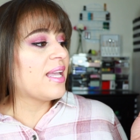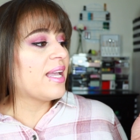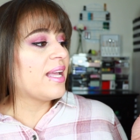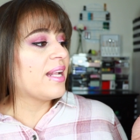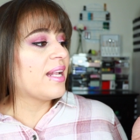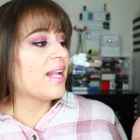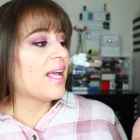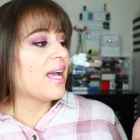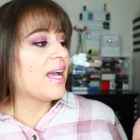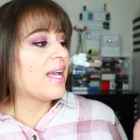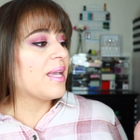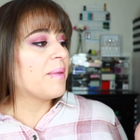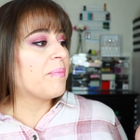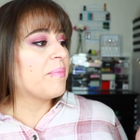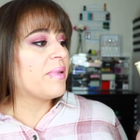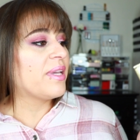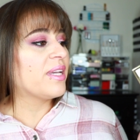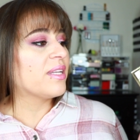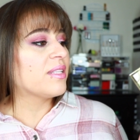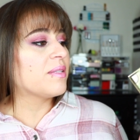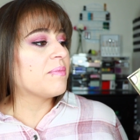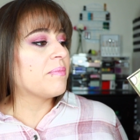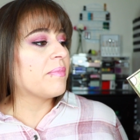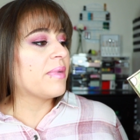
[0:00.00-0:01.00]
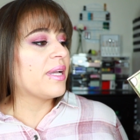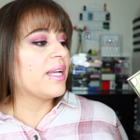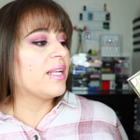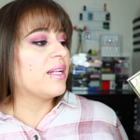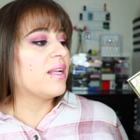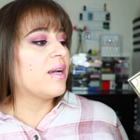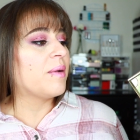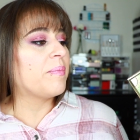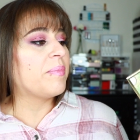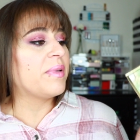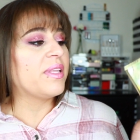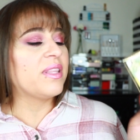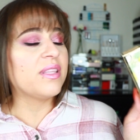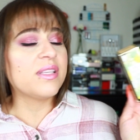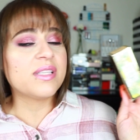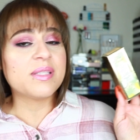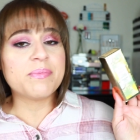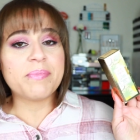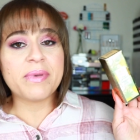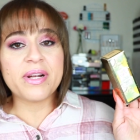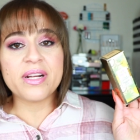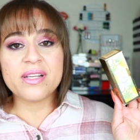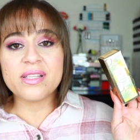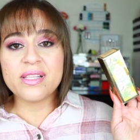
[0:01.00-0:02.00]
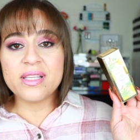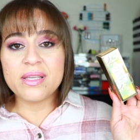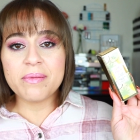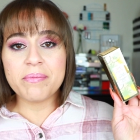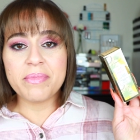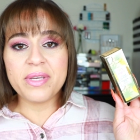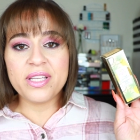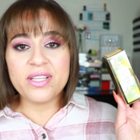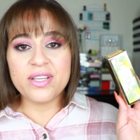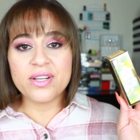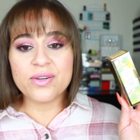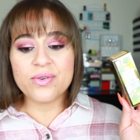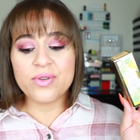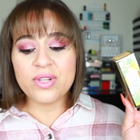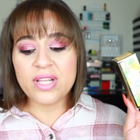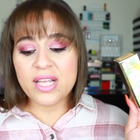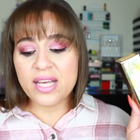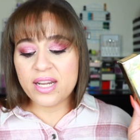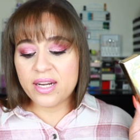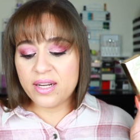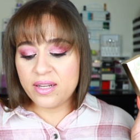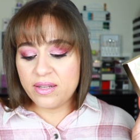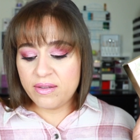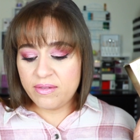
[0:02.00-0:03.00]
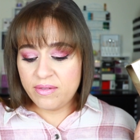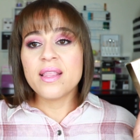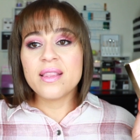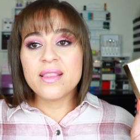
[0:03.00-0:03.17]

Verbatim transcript: and I picked mine up in the Sparkling Pina Colada.